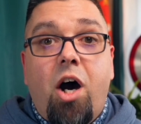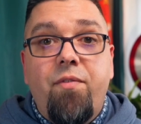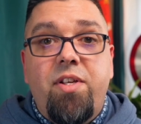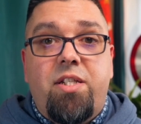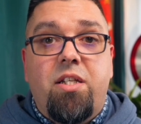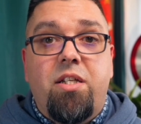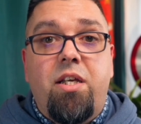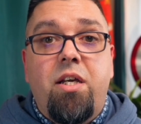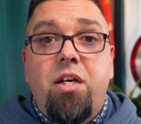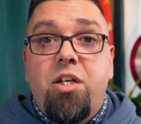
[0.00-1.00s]

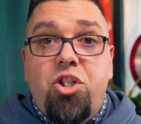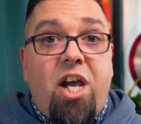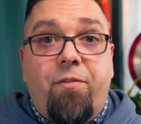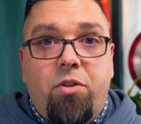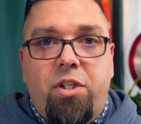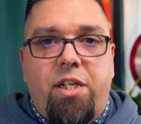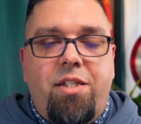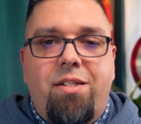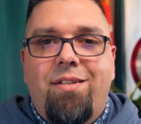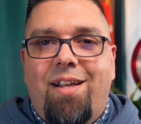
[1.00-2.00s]
Obviously, check for
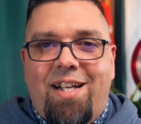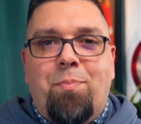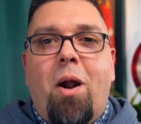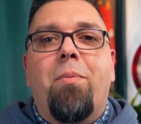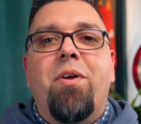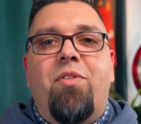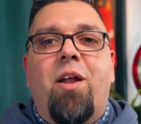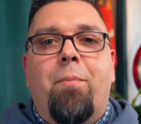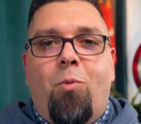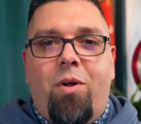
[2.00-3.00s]
leaks. That's probably the
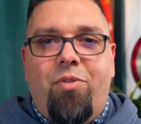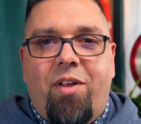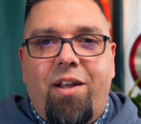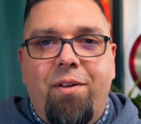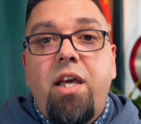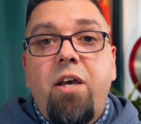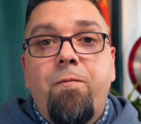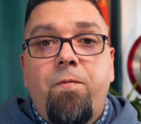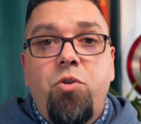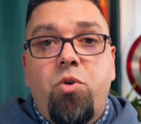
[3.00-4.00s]
number one thing.
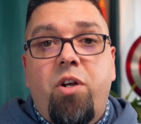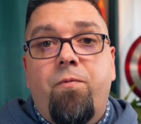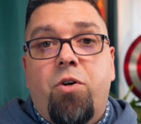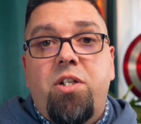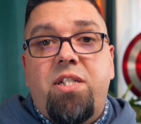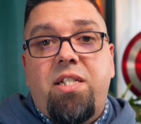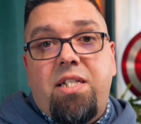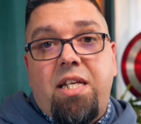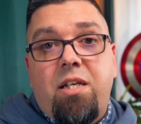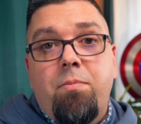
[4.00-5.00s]
If you convert
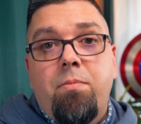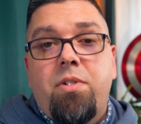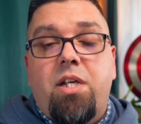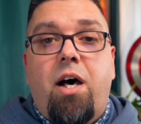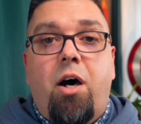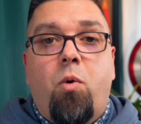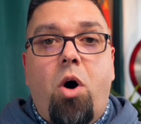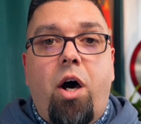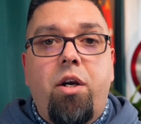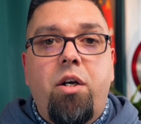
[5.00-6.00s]
steam to hot
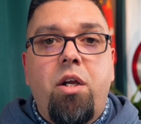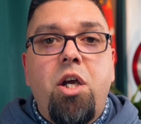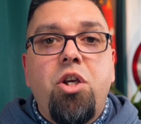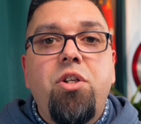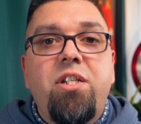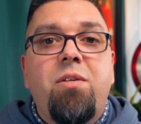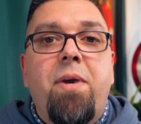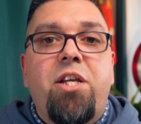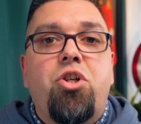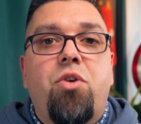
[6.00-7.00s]
water, you need to
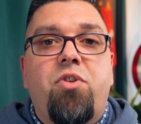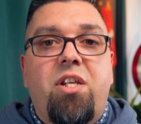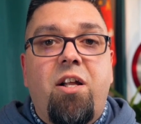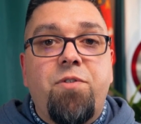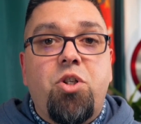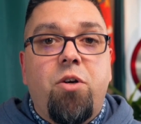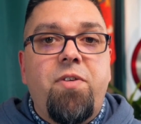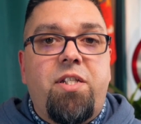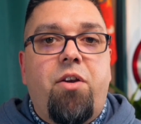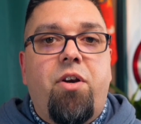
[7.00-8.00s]
make sure there's enough
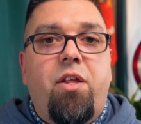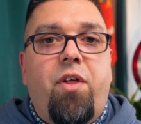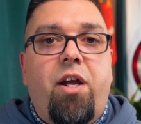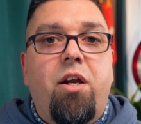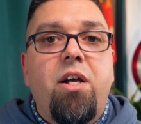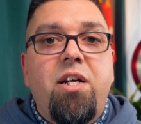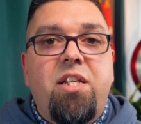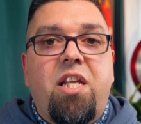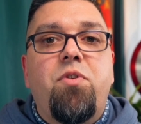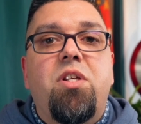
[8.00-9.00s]
surface area there to
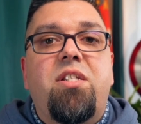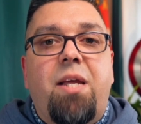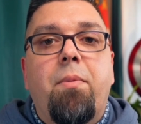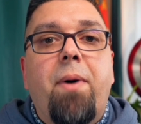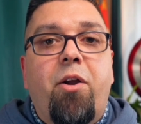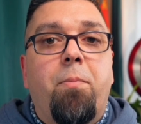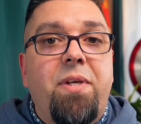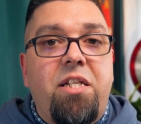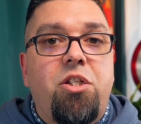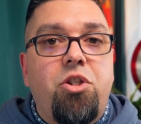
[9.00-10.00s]
give you the same amount of
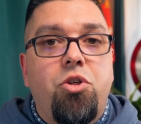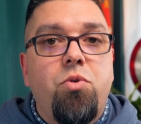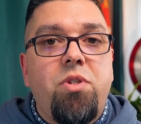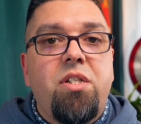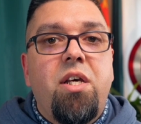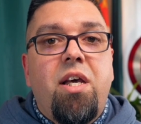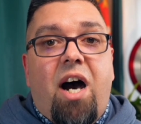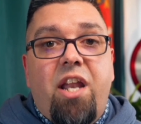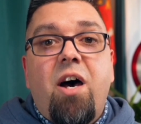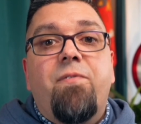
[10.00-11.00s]
BTUs,
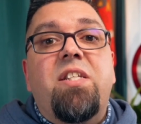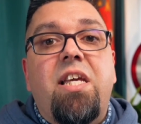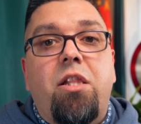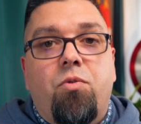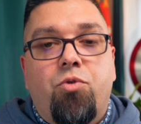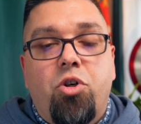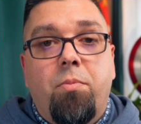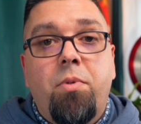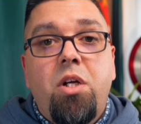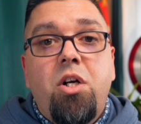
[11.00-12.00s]
enough to heat the room.
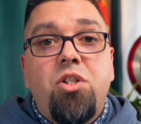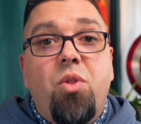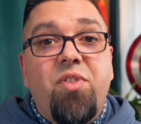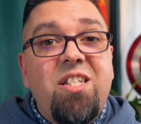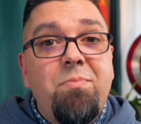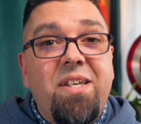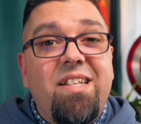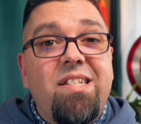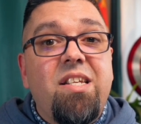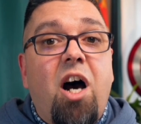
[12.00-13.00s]
So this
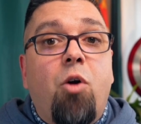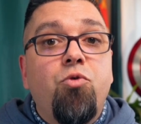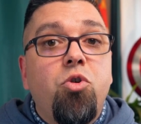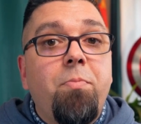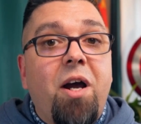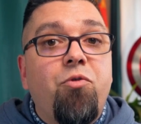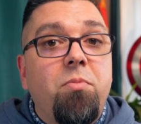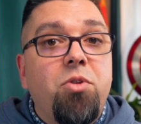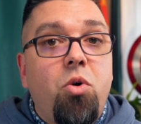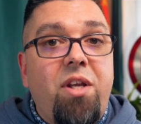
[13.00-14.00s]
means a room by
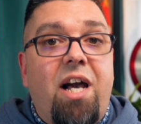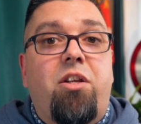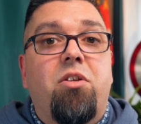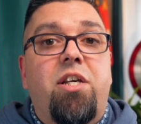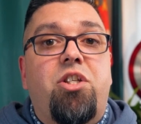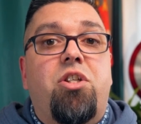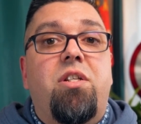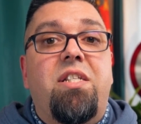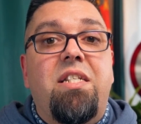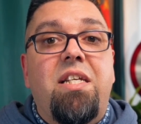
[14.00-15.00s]
room load calculation
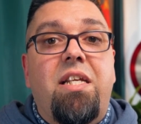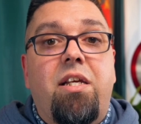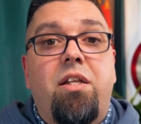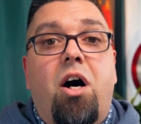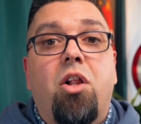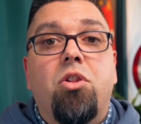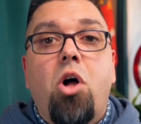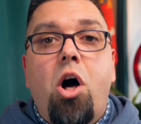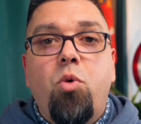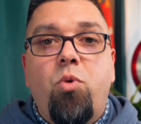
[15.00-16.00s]
is needed
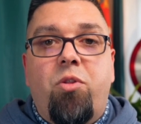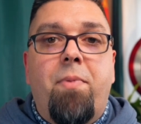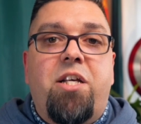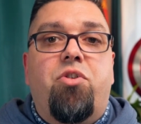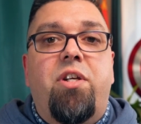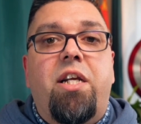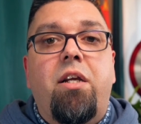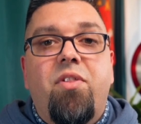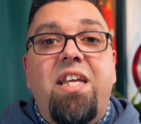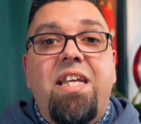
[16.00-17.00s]
along with measuring
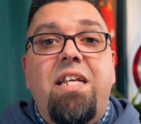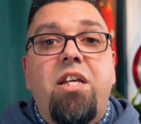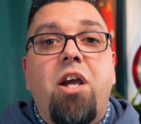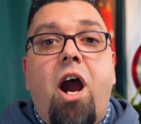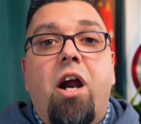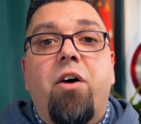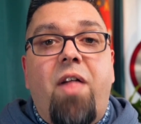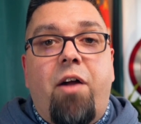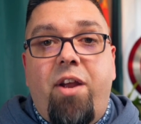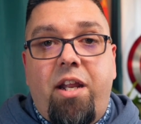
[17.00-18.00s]
the EDR of
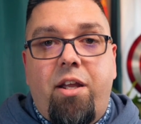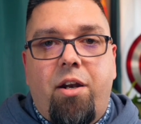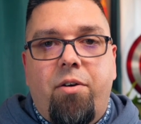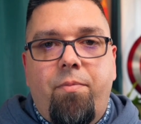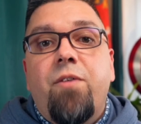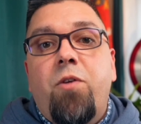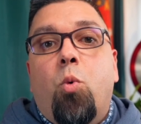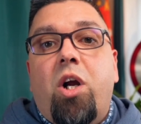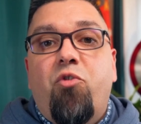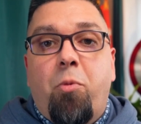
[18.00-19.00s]
that radiator. If you're
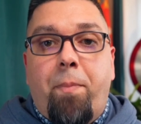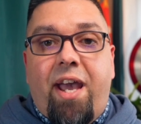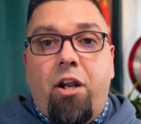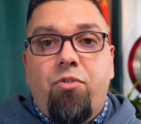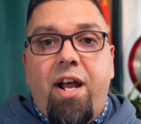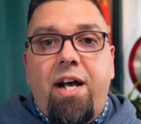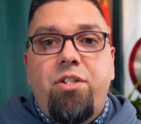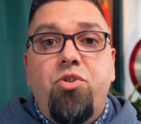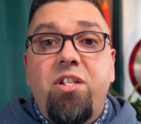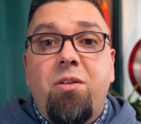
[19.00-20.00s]
working with panel
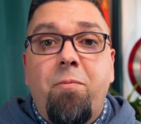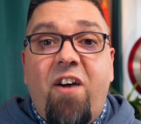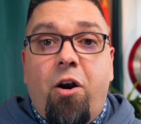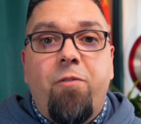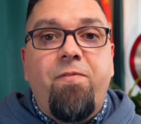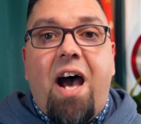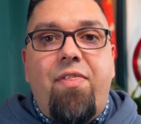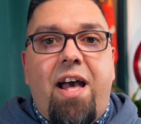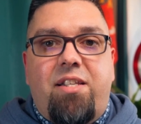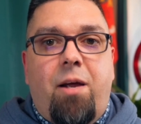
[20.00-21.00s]
rads, you need to verify
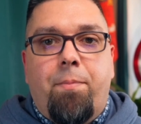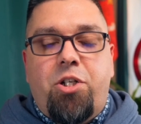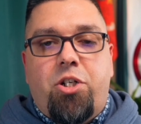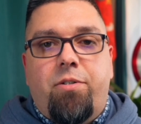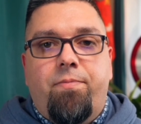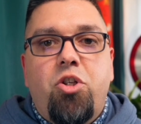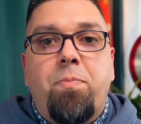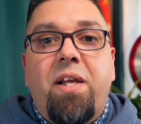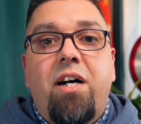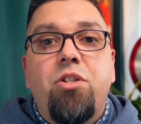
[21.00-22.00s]
that temperature. Just
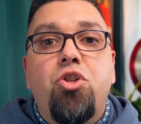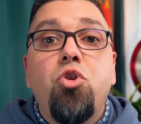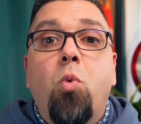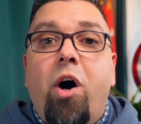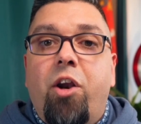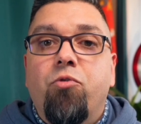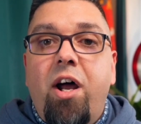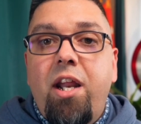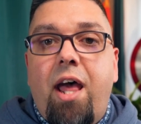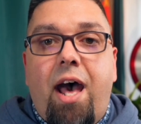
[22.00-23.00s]
because you wanna
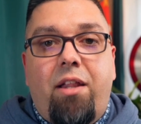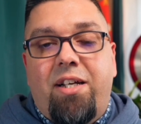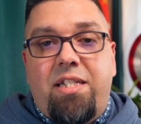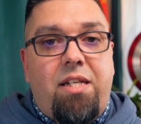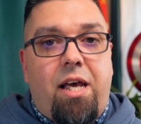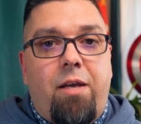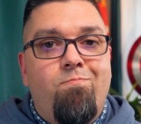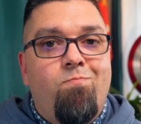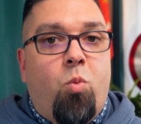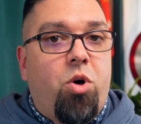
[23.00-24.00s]
run it at, let's say,
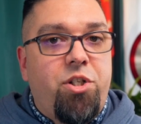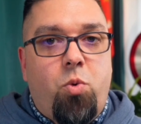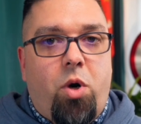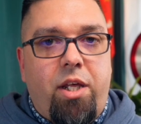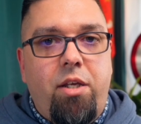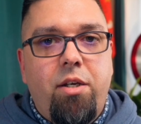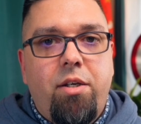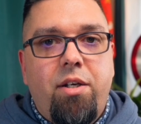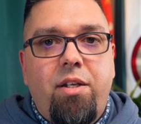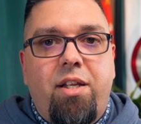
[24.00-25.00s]
120,
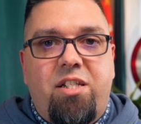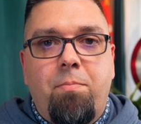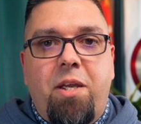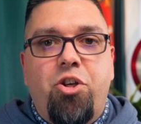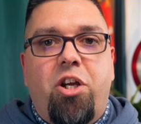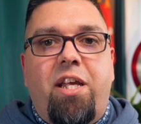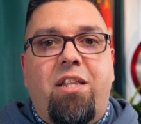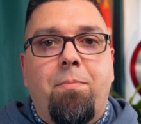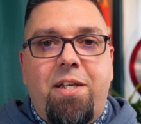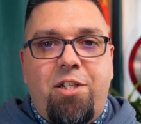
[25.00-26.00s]
doesn't mean you're gonna get
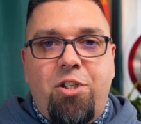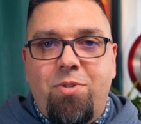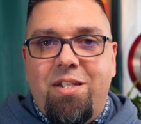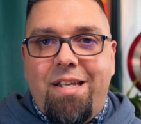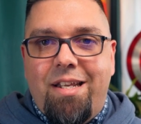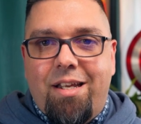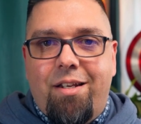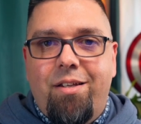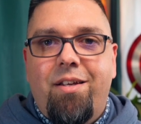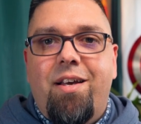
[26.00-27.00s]
the BTUs
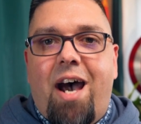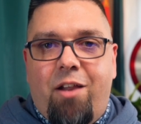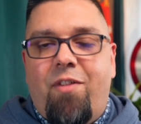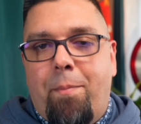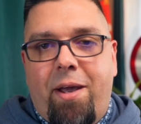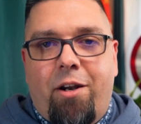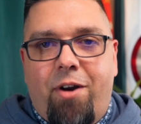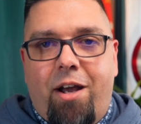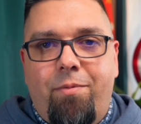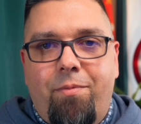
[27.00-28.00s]
needed out of that panel rad.